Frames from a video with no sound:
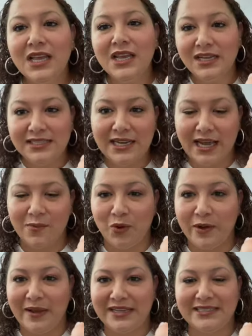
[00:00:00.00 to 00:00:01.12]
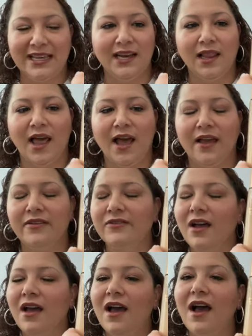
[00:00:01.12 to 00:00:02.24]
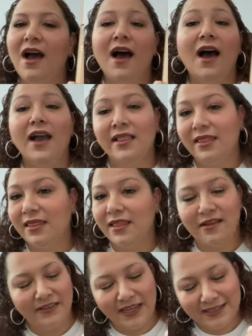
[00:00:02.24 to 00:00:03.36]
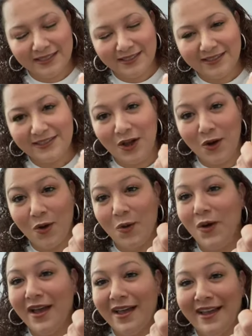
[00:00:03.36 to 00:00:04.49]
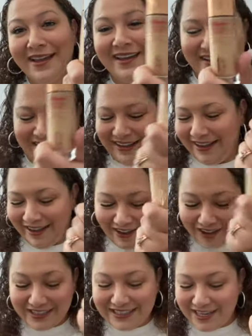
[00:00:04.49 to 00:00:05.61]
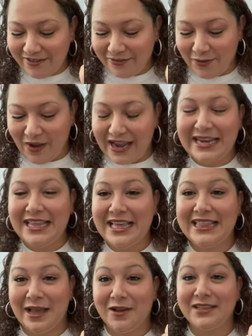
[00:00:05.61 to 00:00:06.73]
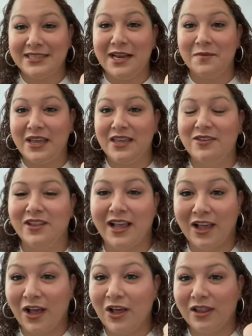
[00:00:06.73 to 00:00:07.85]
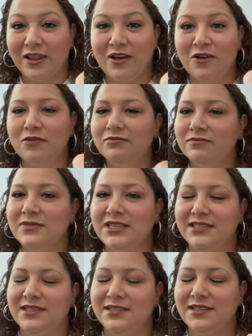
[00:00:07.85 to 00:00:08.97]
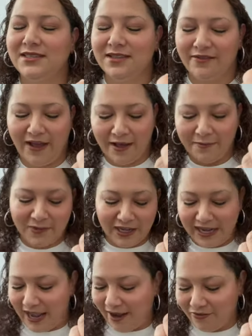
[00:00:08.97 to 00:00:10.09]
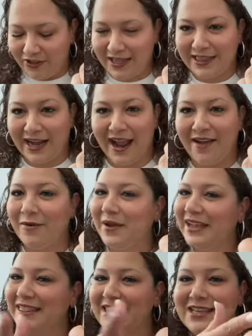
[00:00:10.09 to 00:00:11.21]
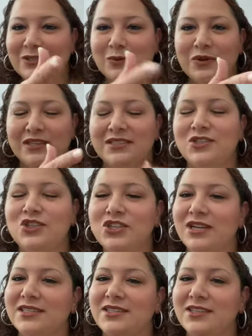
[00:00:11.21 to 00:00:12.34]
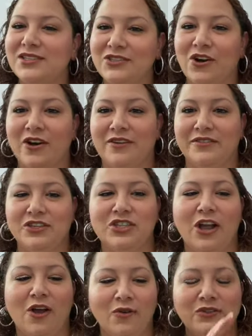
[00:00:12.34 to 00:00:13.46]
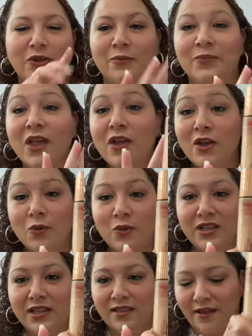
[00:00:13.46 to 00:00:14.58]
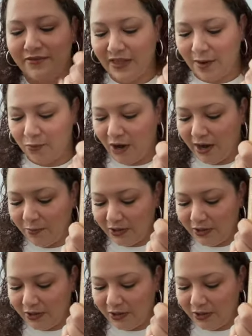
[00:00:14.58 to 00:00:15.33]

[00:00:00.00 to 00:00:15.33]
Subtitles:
to kind of bring my skin alive. I love it. So honestly, if you want anything that is going to make you like glow, this is the stuff. I'm looking at everything that I have. I'm like, this was just the star of the show. So really love that. Prime with